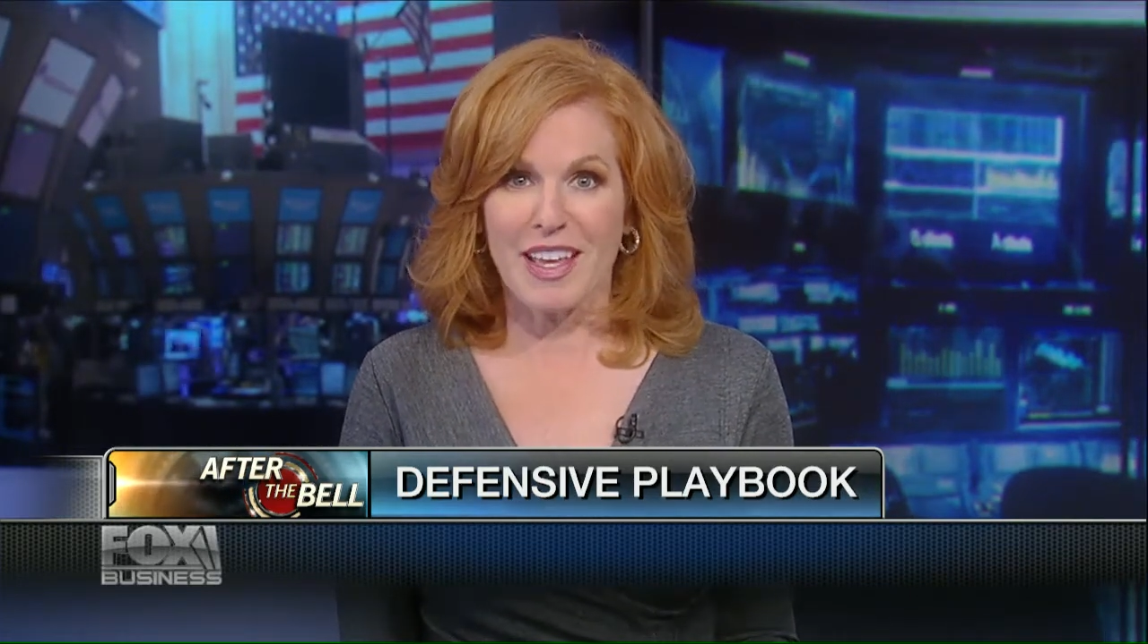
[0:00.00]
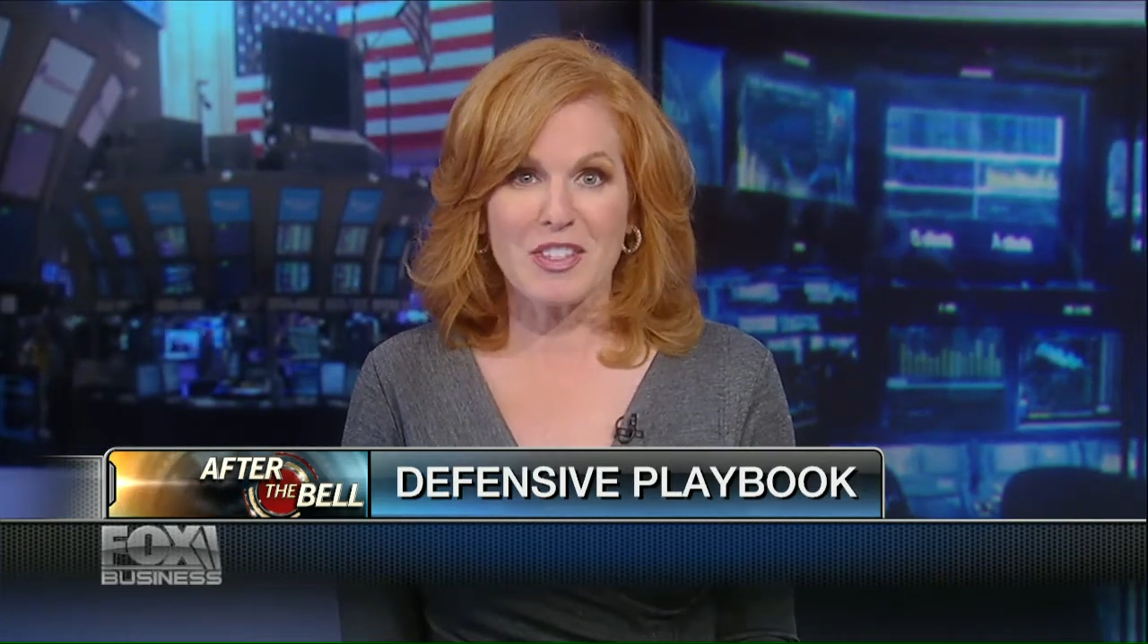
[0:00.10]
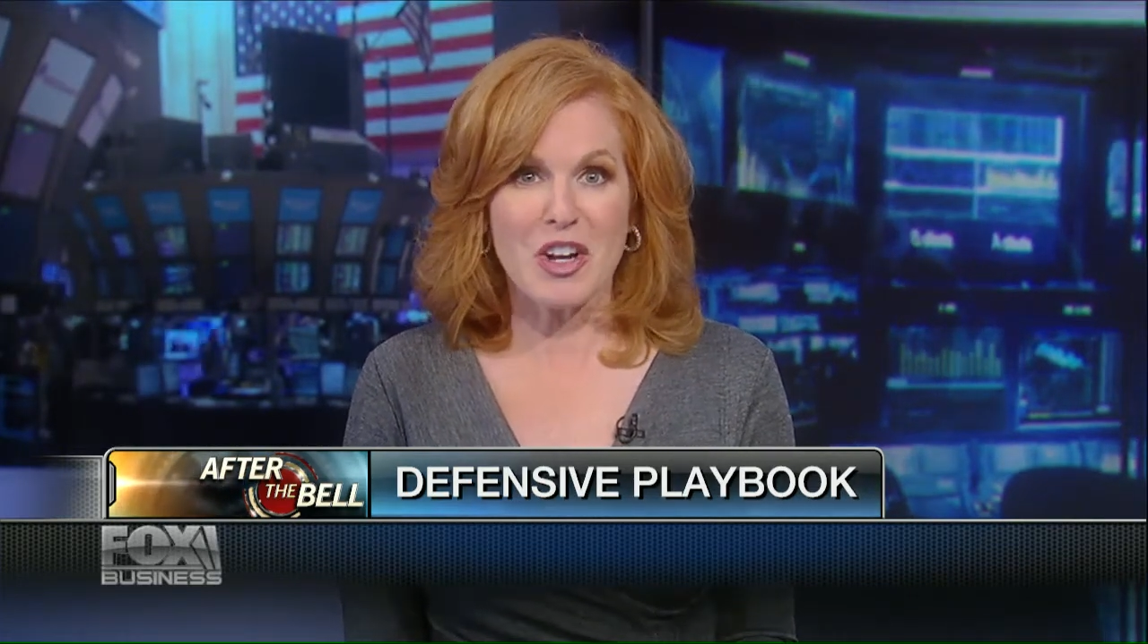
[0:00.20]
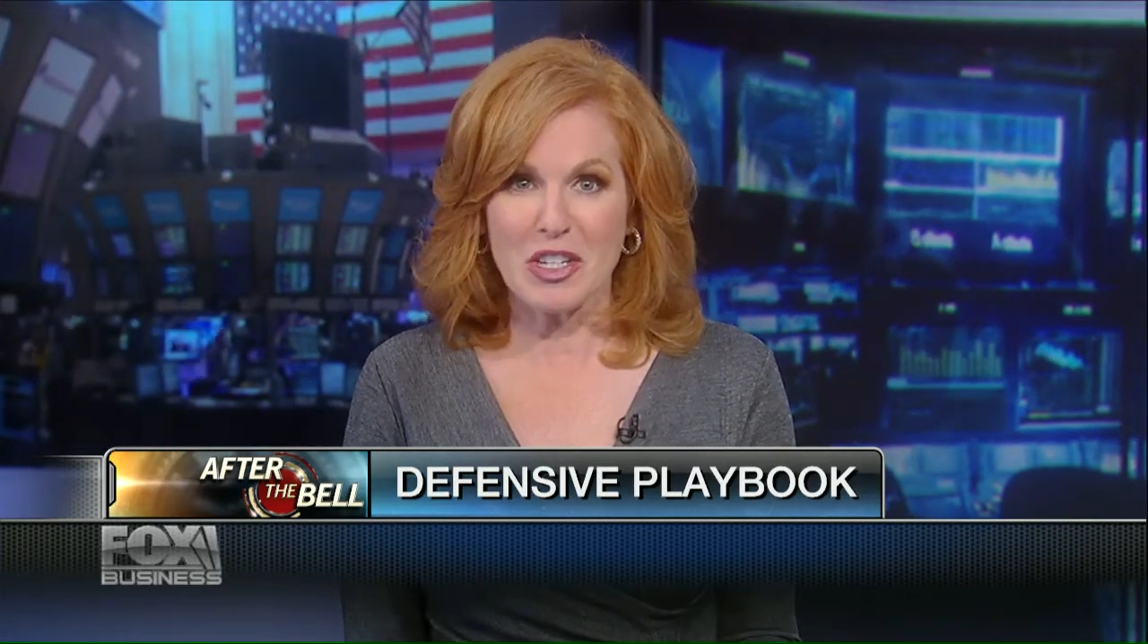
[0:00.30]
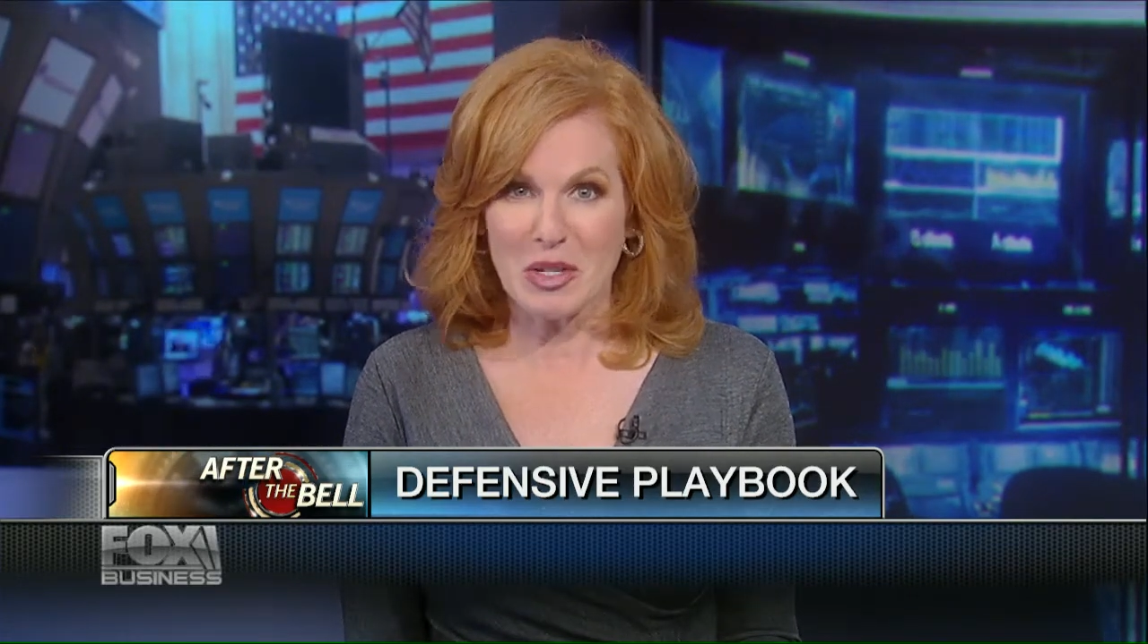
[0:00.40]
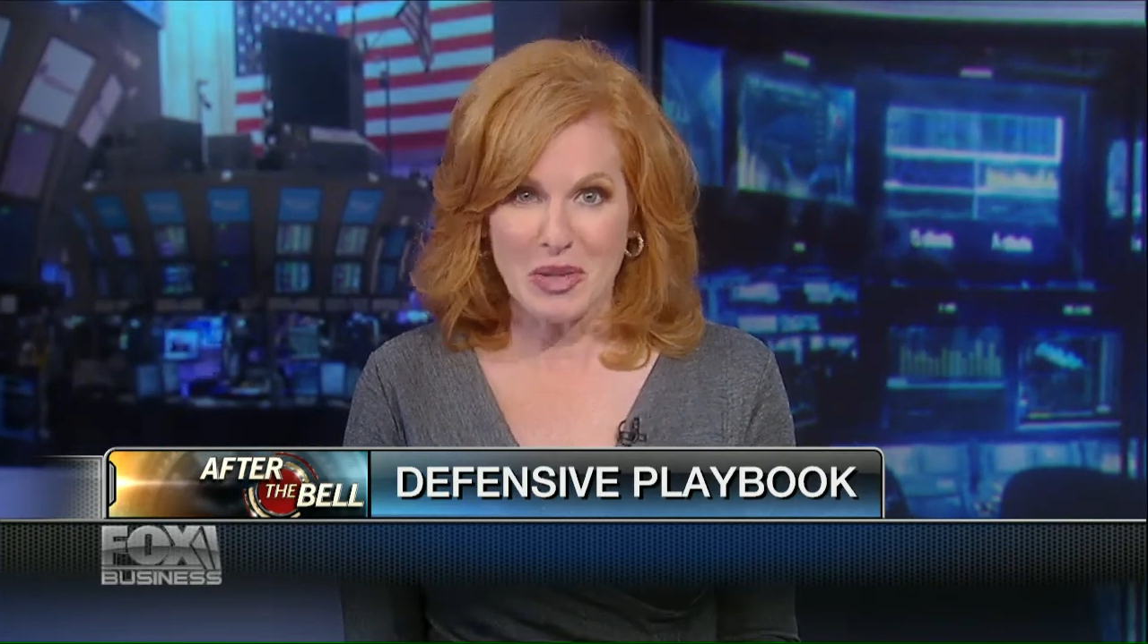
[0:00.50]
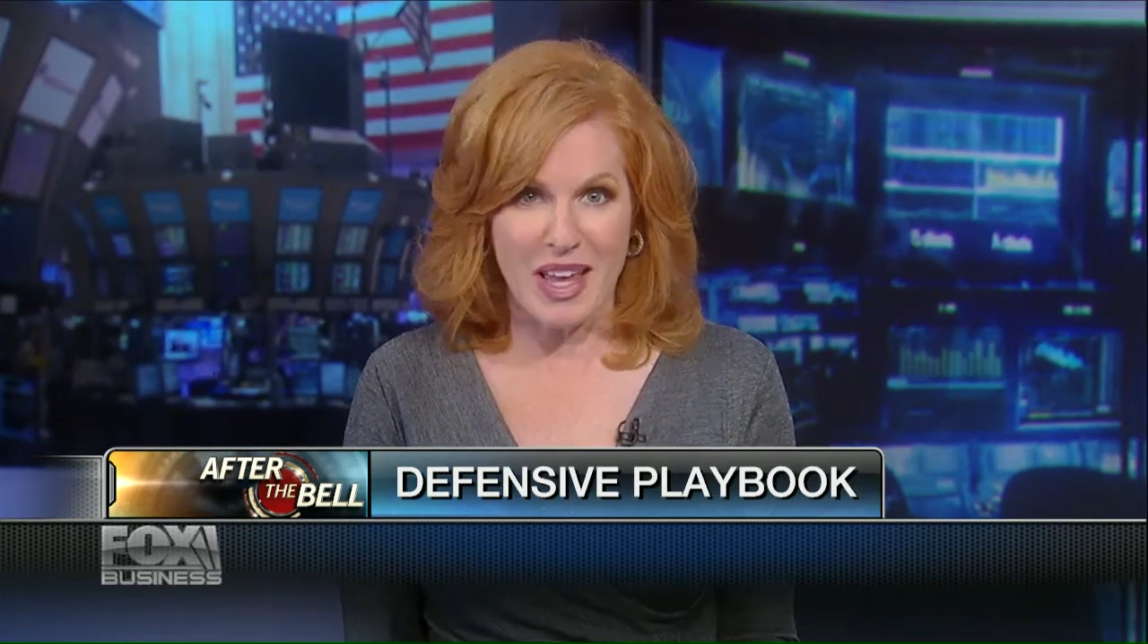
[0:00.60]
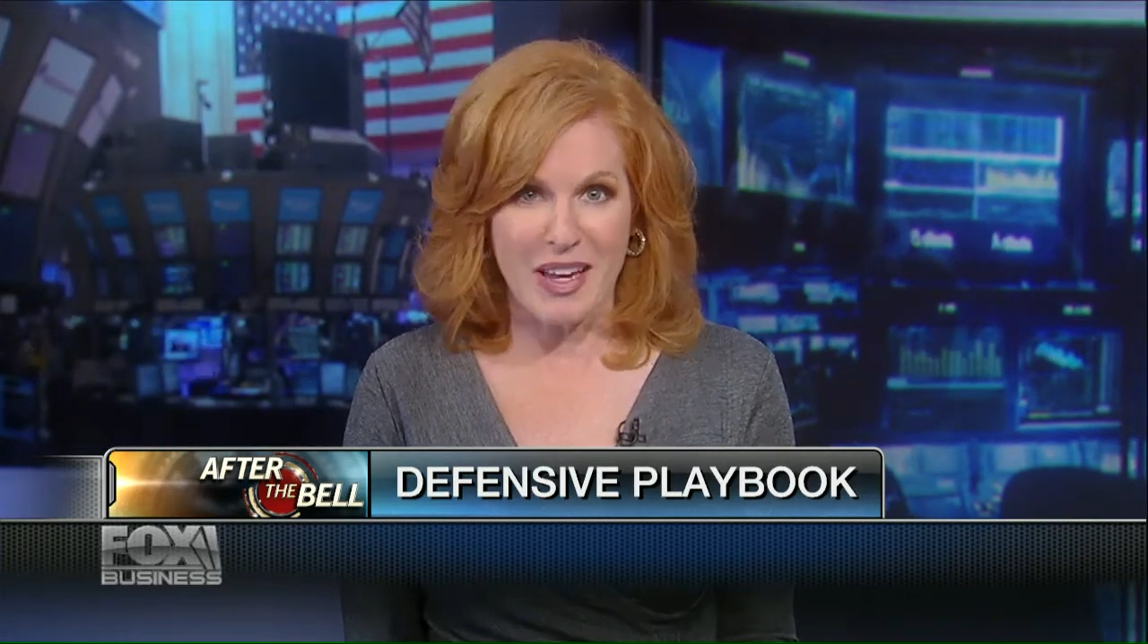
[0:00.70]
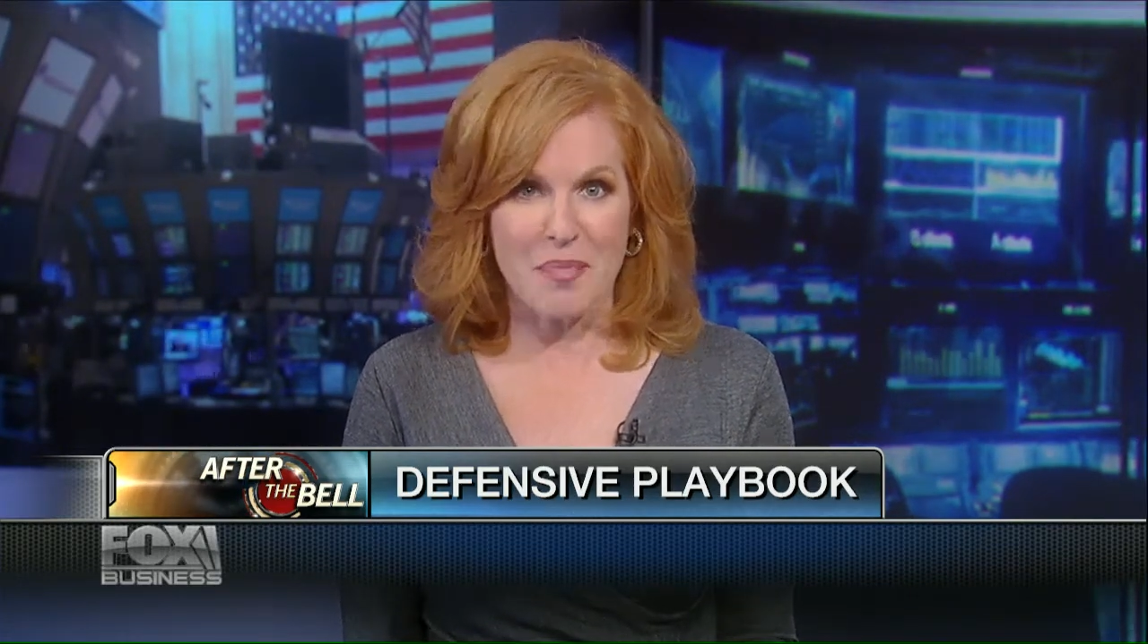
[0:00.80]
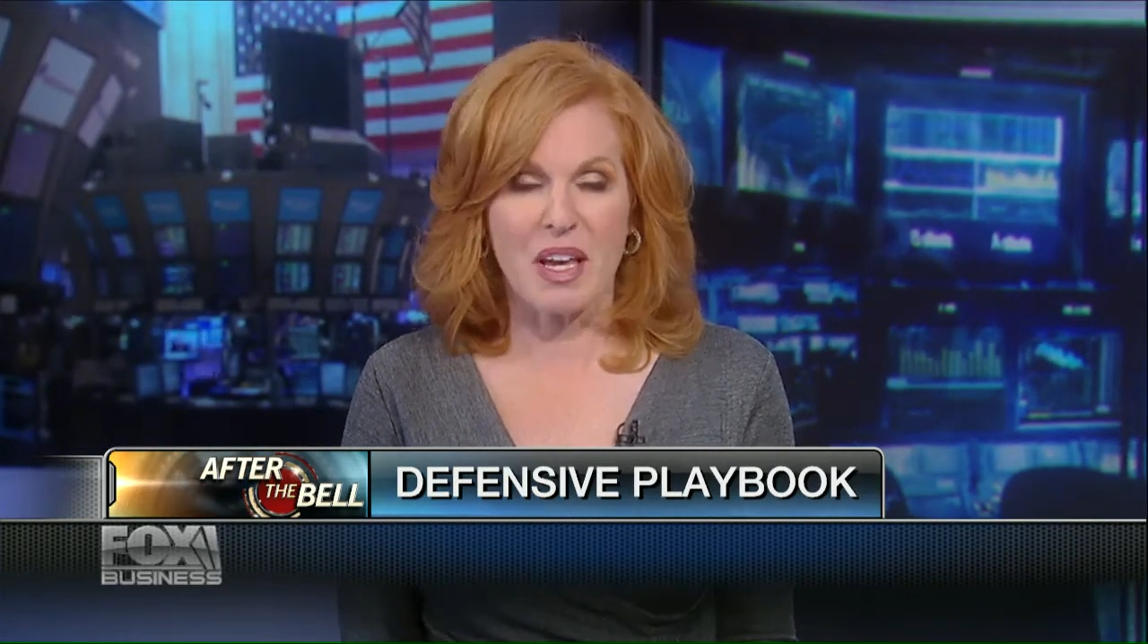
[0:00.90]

it's not too late